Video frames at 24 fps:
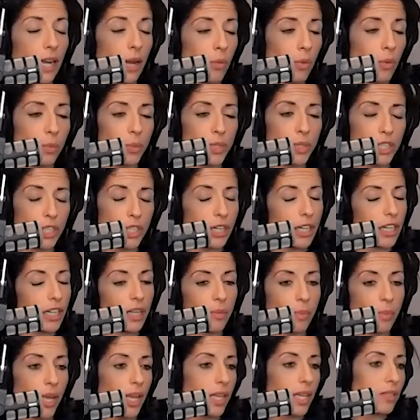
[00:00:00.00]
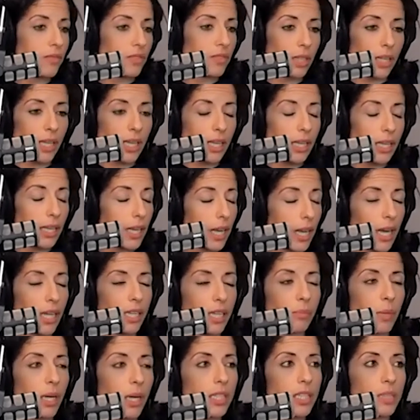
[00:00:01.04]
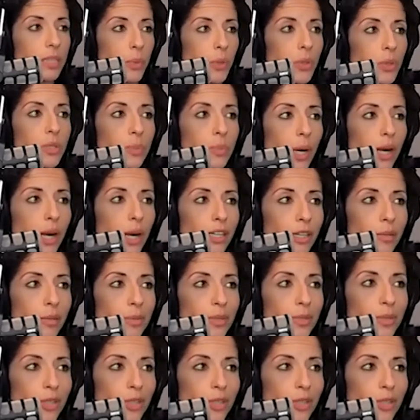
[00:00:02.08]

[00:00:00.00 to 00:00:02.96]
I wore maternity pants for like nine months postpartum.